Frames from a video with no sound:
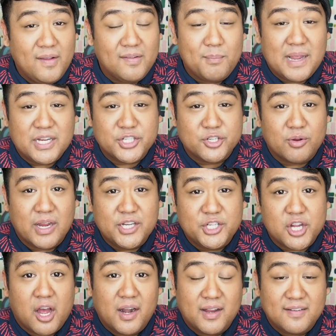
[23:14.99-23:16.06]
make sure I
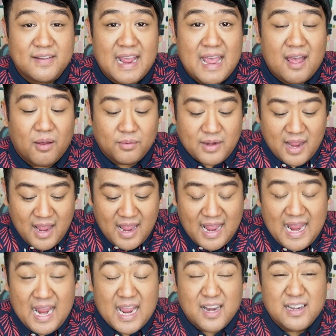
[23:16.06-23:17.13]
jot it down,
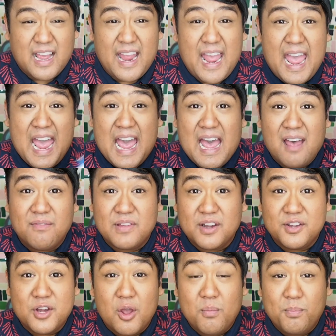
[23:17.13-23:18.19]
and I have
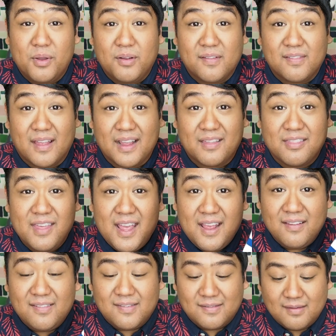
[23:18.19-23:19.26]
notebooks like
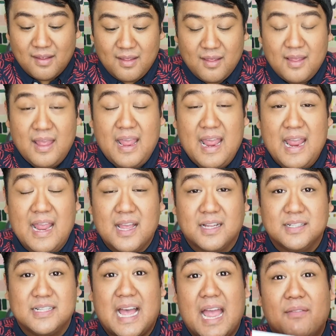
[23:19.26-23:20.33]
this,
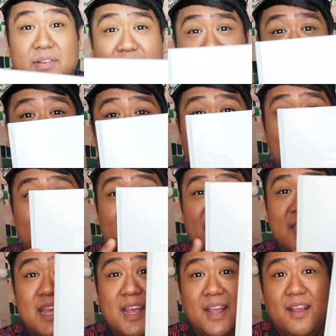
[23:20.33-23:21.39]
and I have a ton of
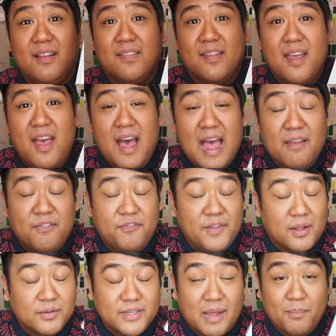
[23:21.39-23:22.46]
these. I
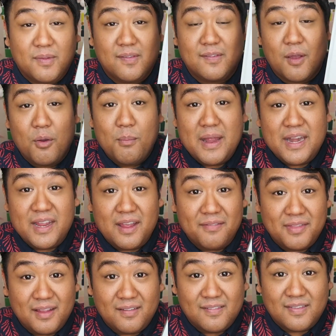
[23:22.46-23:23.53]
filled up so many of
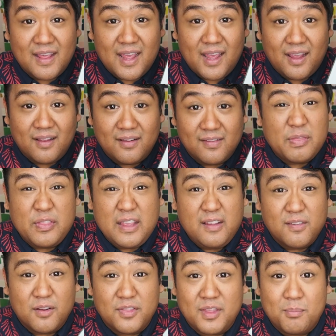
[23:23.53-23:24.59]
these things. These
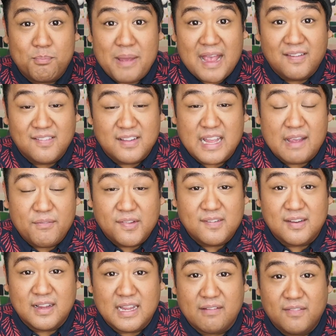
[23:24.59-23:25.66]
are the best gifts
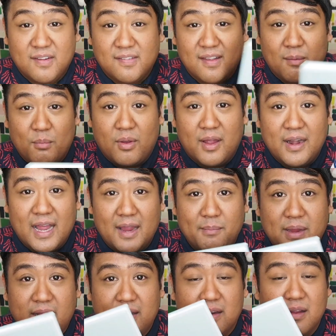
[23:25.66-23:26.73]
to give to someone. I
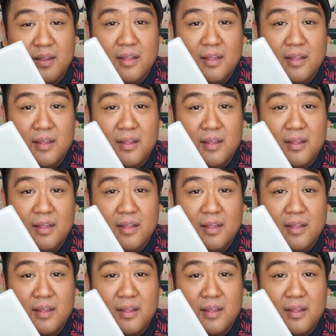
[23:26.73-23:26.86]
mean,